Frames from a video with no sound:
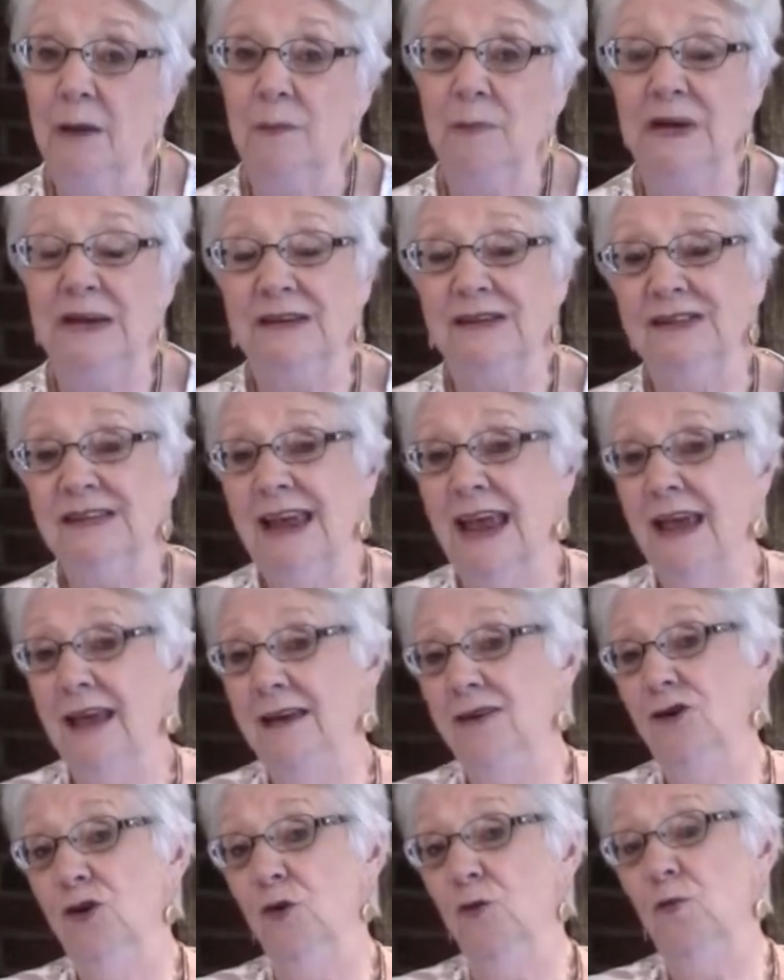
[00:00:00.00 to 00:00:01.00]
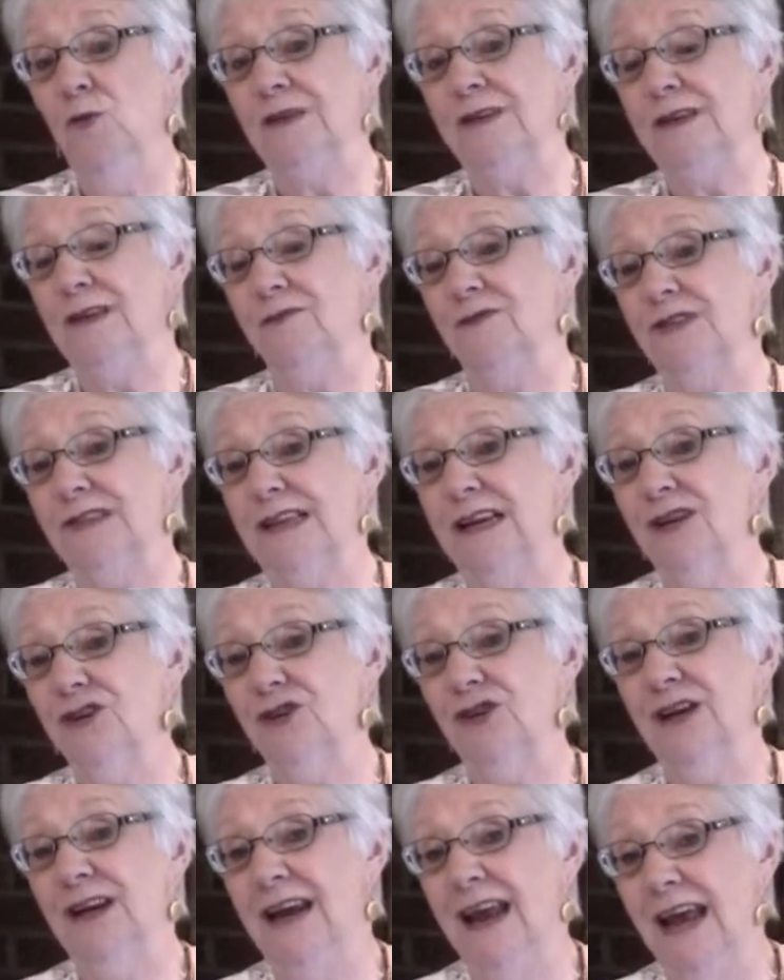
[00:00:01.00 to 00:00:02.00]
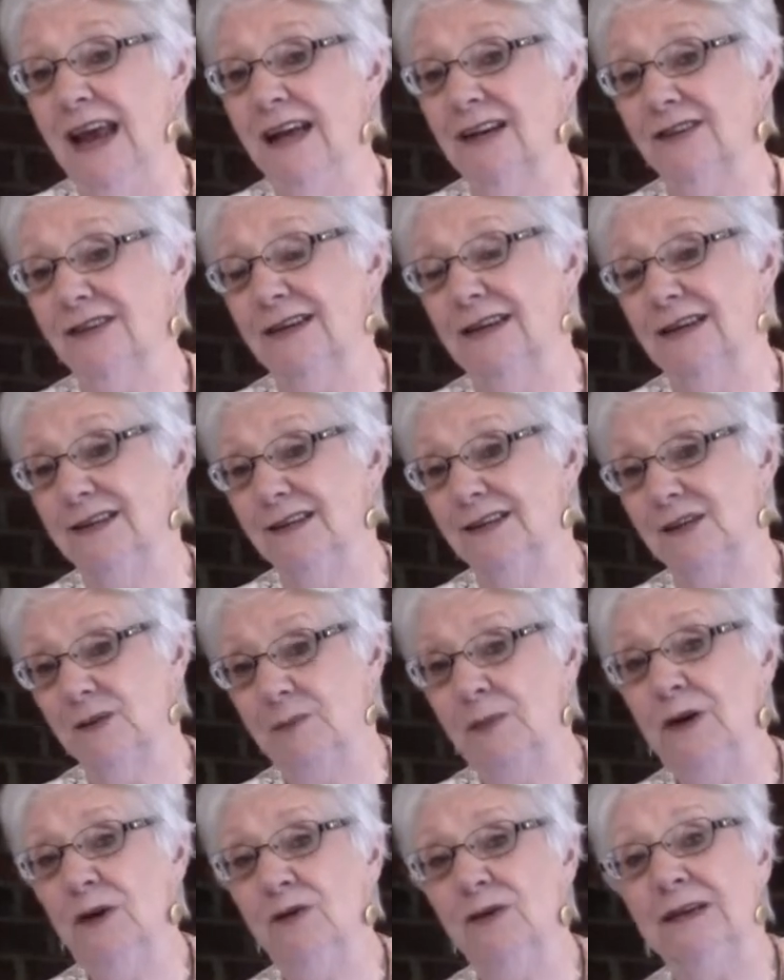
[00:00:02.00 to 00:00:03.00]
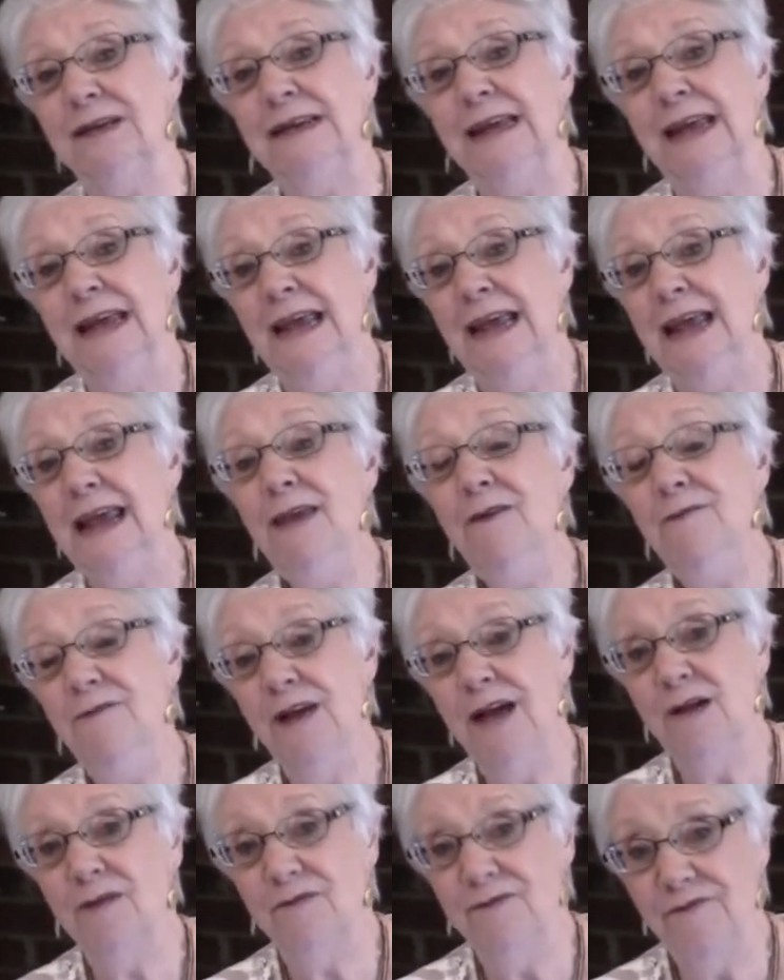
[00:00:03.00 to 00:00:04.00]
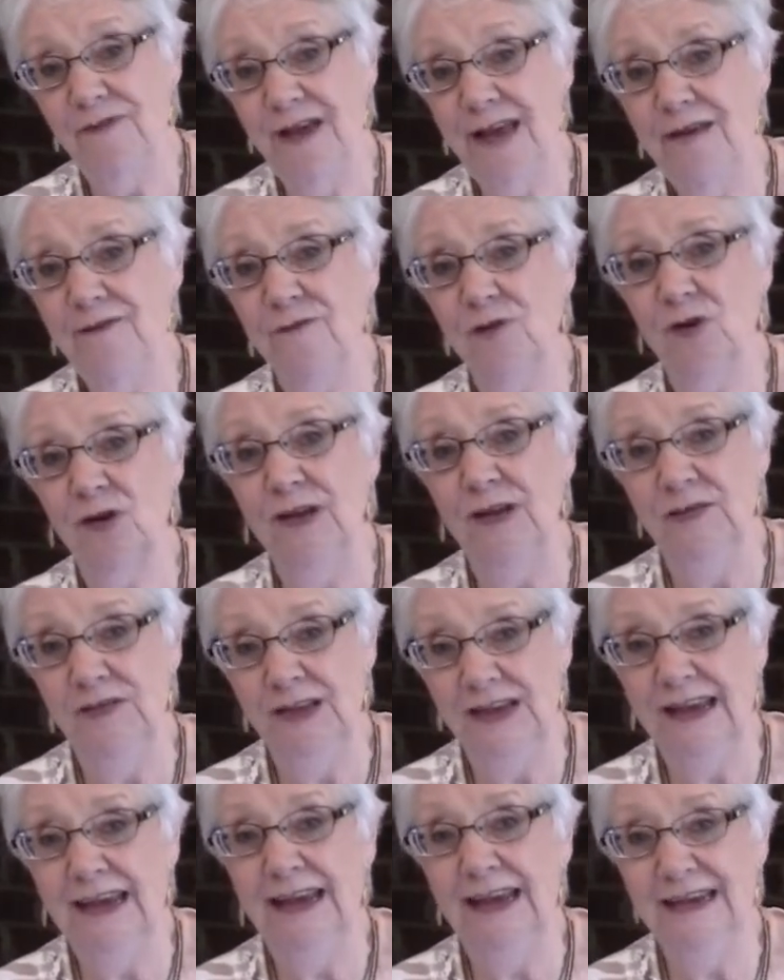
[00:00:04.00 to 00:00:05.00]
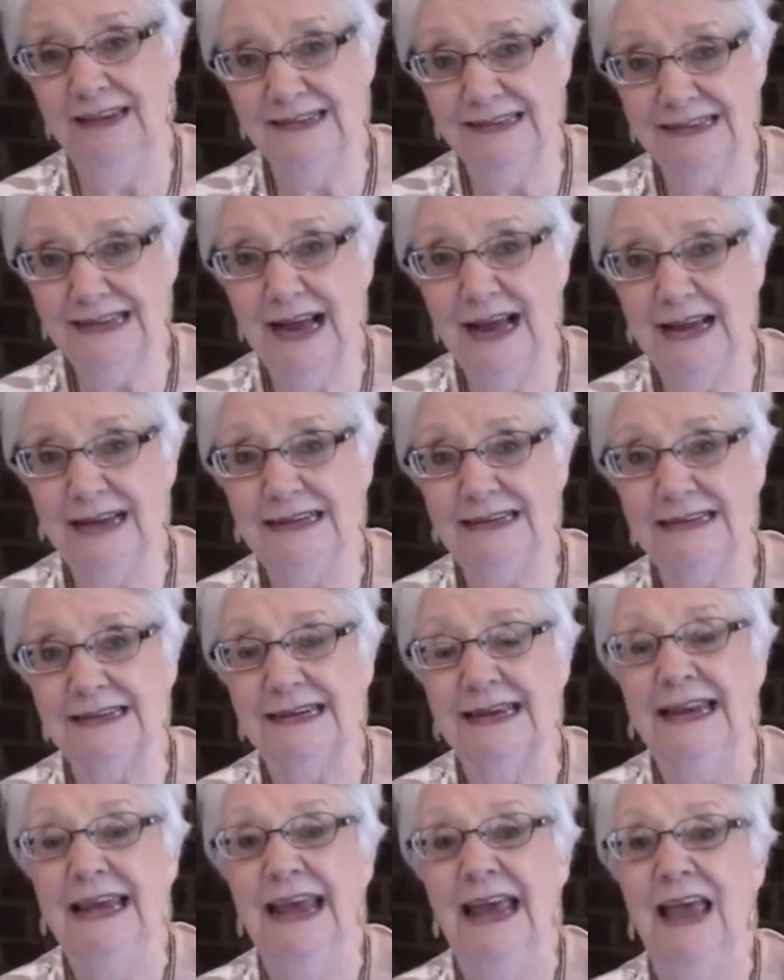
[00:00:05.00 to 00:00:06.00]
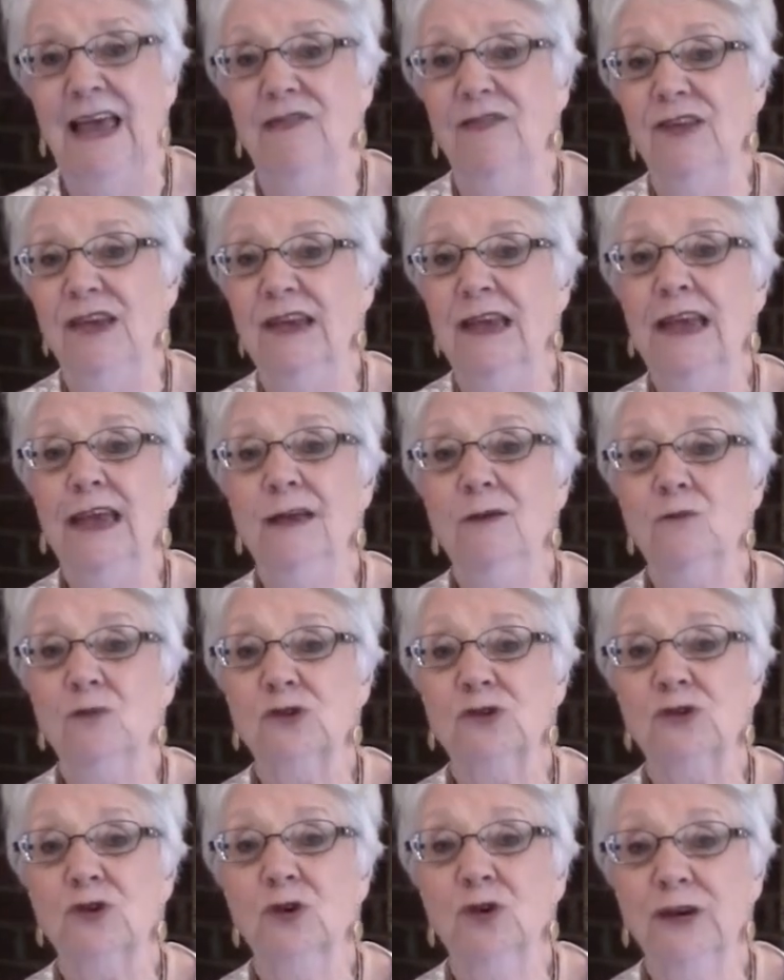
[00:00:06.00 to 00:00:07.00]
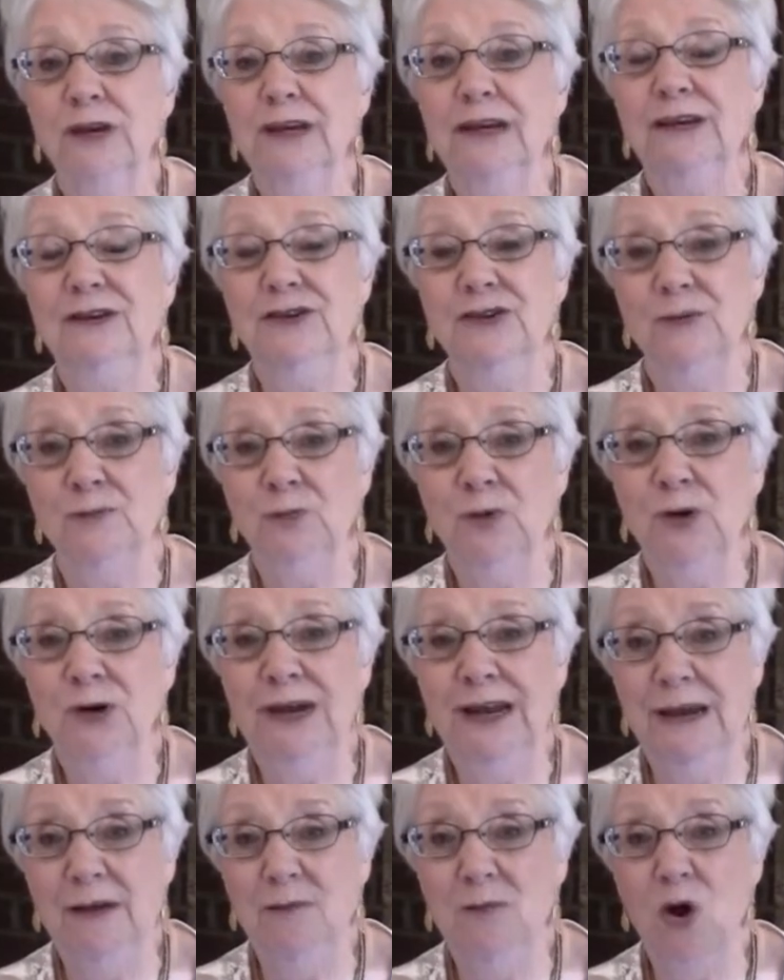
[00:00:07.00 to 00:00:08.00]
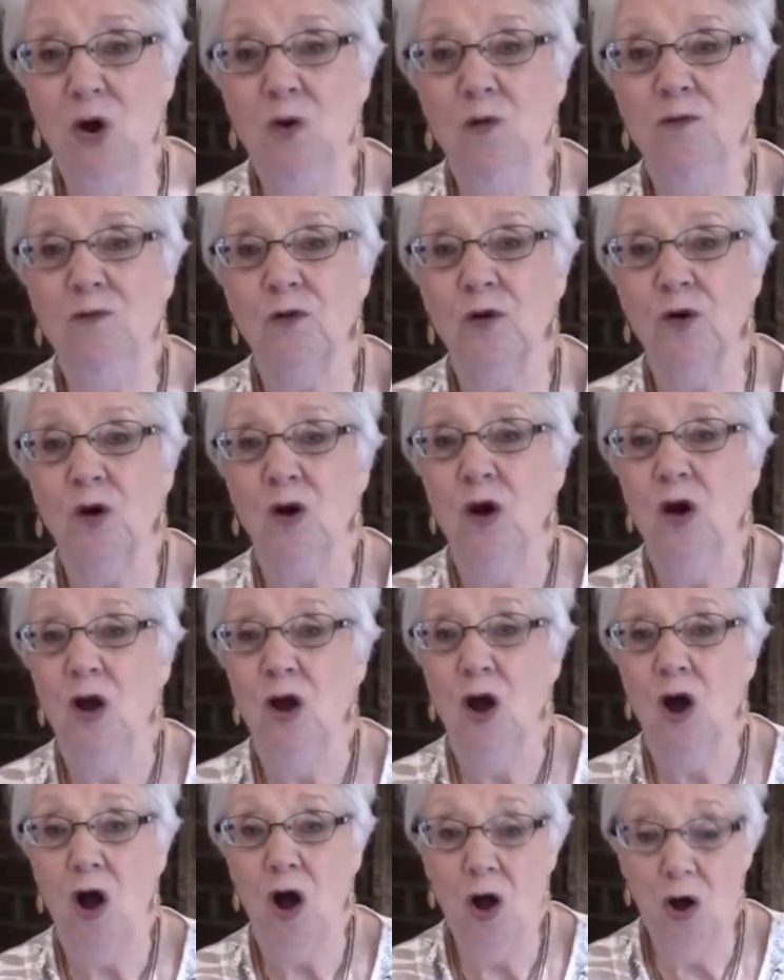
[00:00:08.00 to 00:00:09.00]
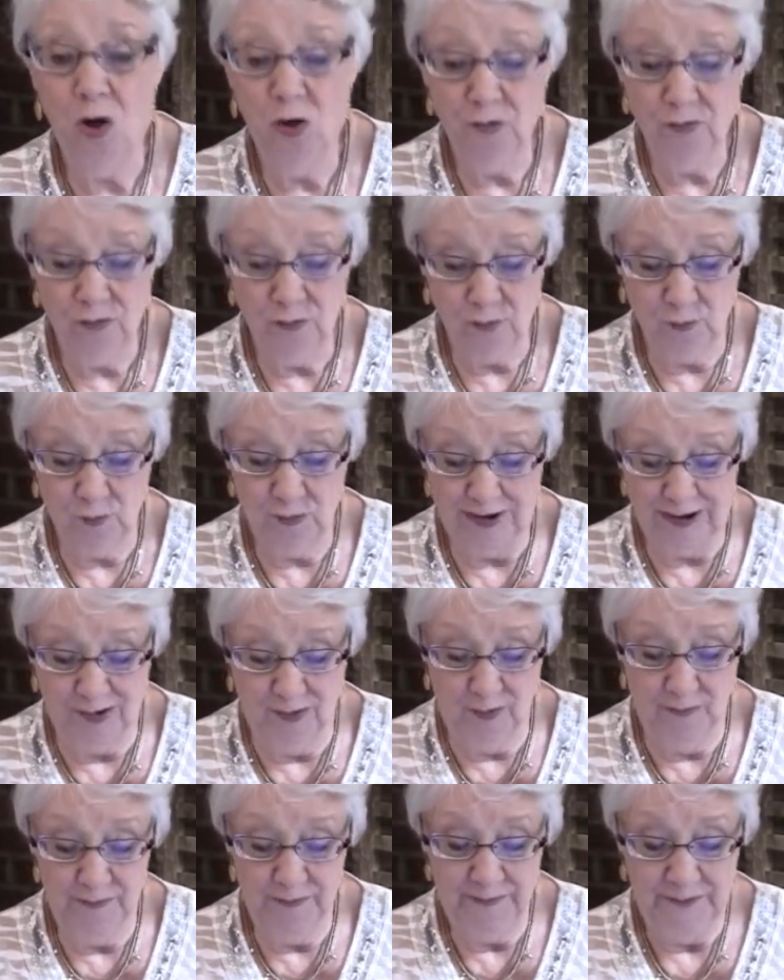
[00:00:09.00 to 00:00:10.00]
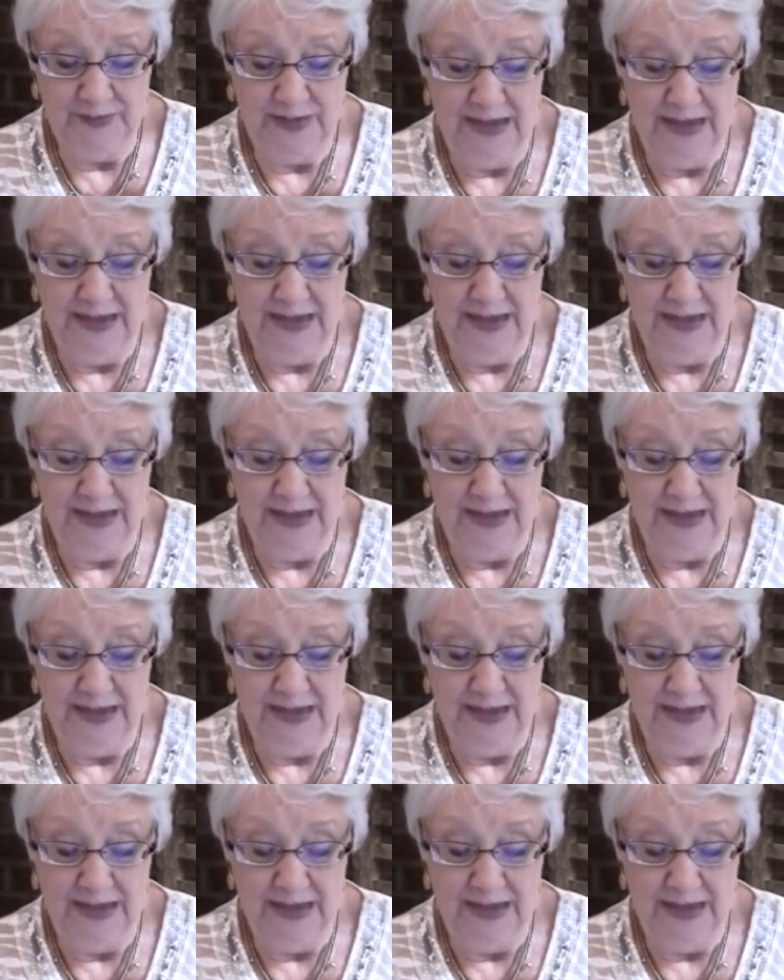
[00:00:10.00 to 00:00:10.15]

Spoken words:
but Daniel was of such an excellent spirit, he found favor in the king's sight, and the king was looking to put him over all the realm.